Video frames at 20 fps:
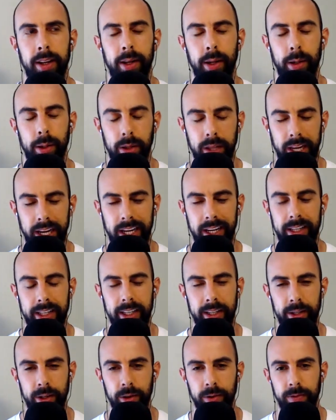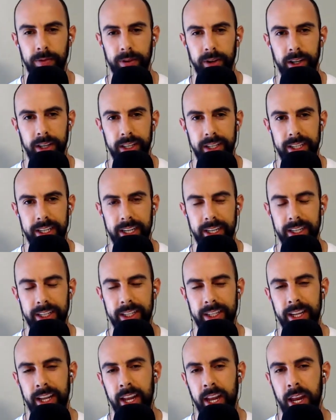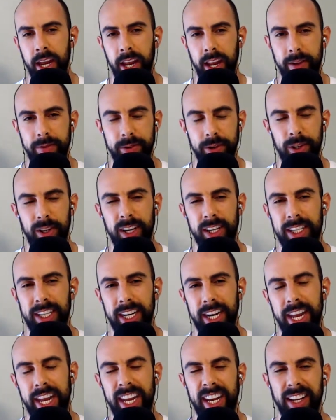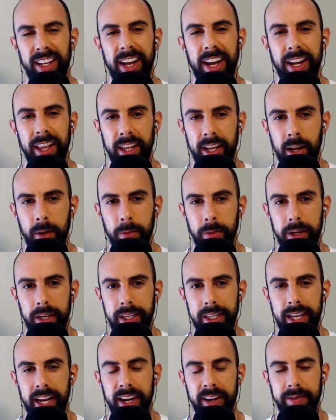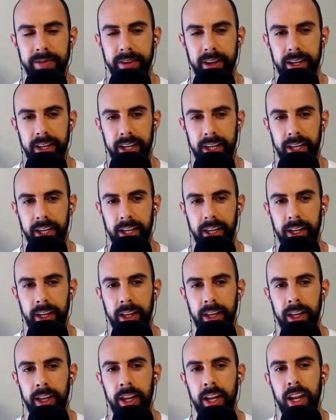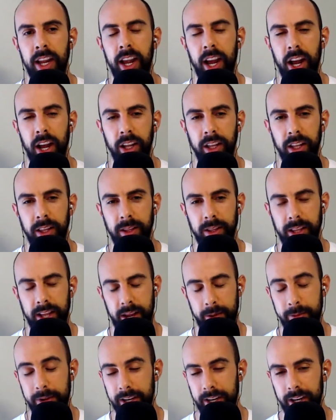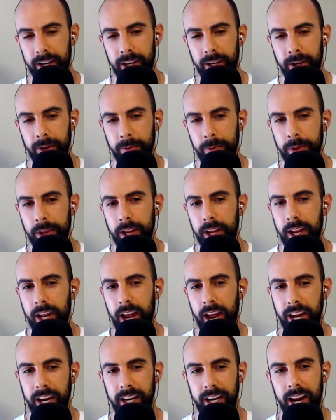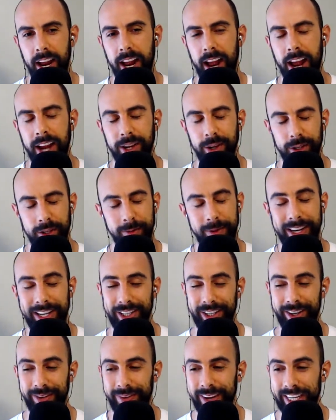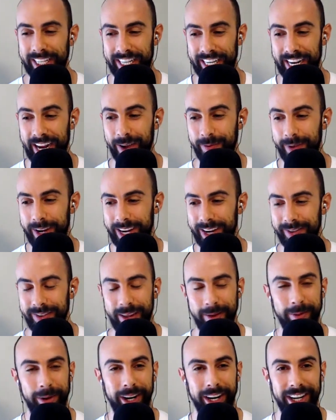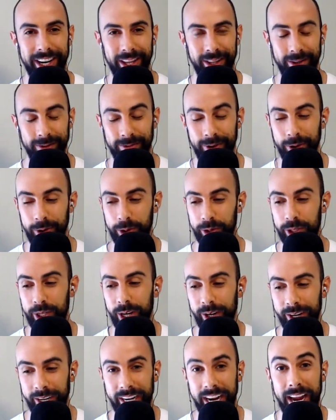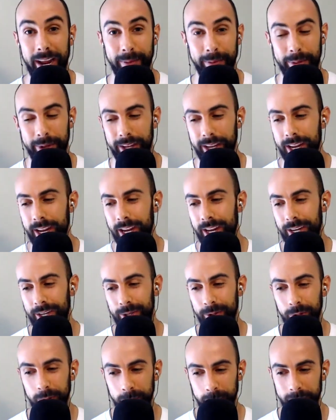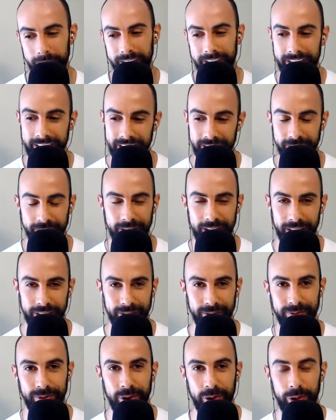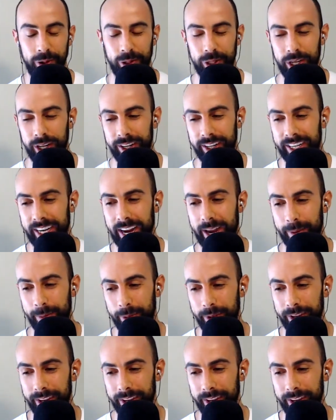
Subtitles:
thing to do? For instance, if you look today at a lot of the companies getting funding, I mean, I do some angel investing. How many of them are another photo sharing app? Do we really need another photo sharing app?